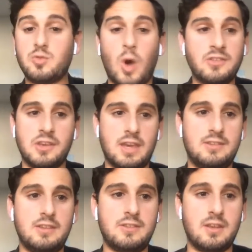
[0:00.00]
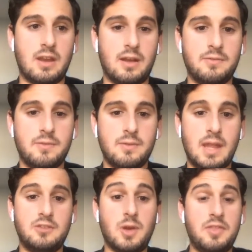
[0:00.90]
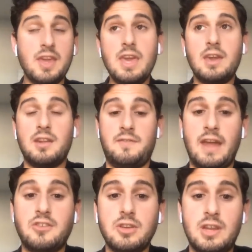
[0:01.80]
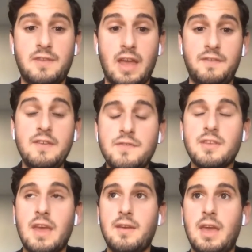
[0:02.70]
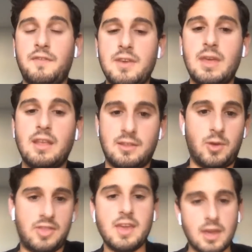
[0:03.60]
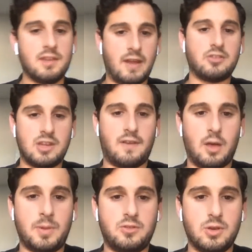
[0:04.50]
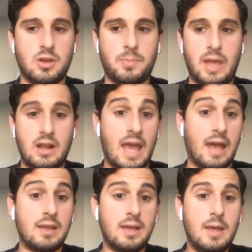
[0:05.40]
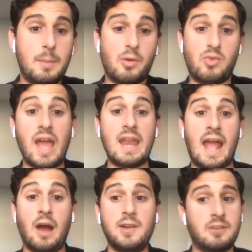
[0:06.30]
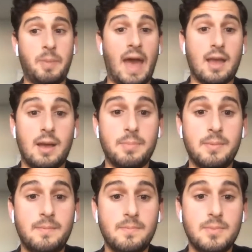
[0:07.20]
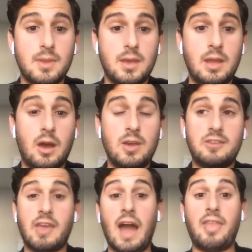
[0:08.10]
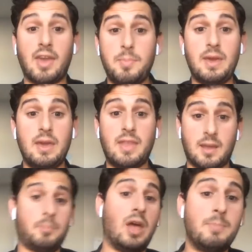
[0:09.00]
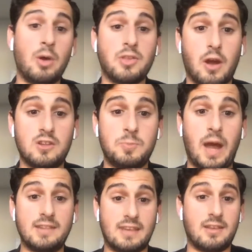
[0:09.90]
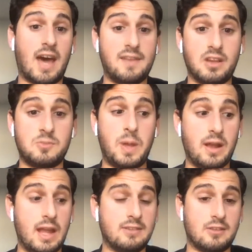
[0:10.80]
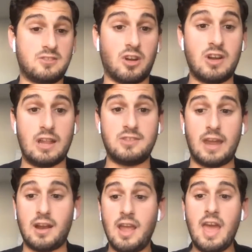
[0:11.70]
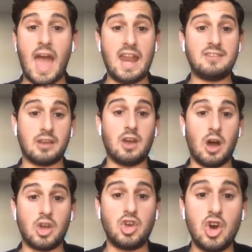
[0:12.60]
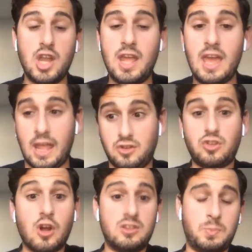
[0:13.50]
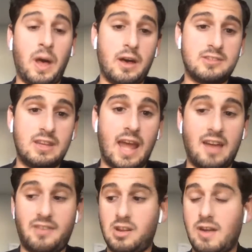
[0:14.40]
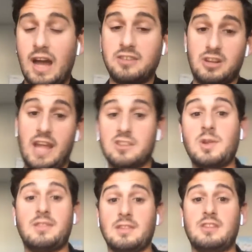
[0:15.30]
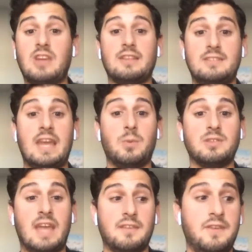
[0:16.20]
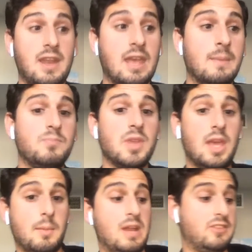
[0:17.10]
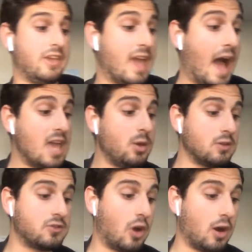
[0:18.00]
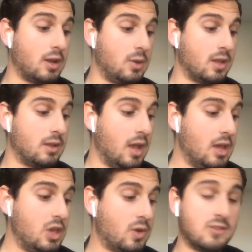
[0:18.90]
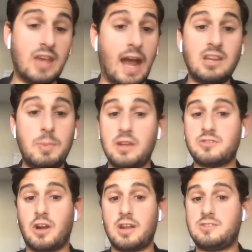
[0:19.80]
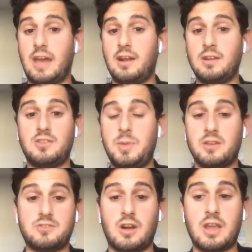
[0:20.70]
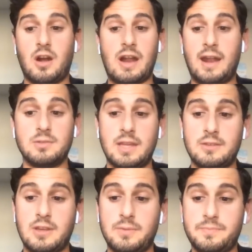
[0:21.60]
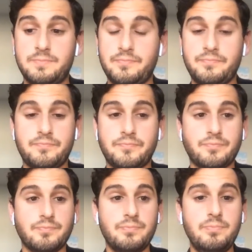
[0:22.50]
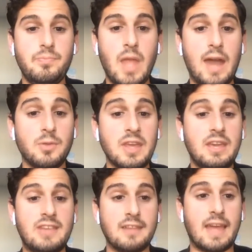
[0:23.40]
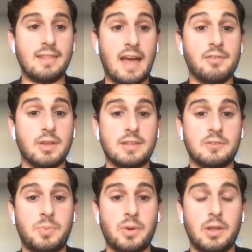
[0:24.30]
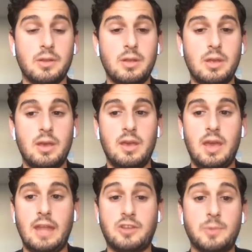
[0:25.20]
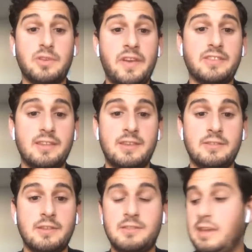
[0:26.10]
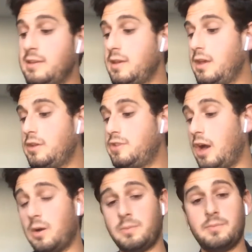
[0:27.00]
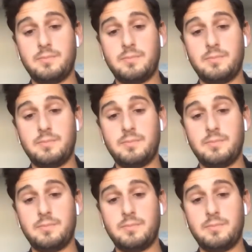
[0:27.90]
wasn't consistent enough. Now, do I think he could eventually develop? Do I think he could eventually develop into a good player? Yeah, but right now he's a backup. You know, he's a guy that can play both guard spots, has a lot of experience, has started at center, and he's a good insurance policy to have on your roster. And that's what I think the Jets did with Dan Feeney. But he's a guy you can start, you can sign to be your starting center, to be your starting guard. I don't think so. I don't think he's at that level at this point in terms of his consistency. So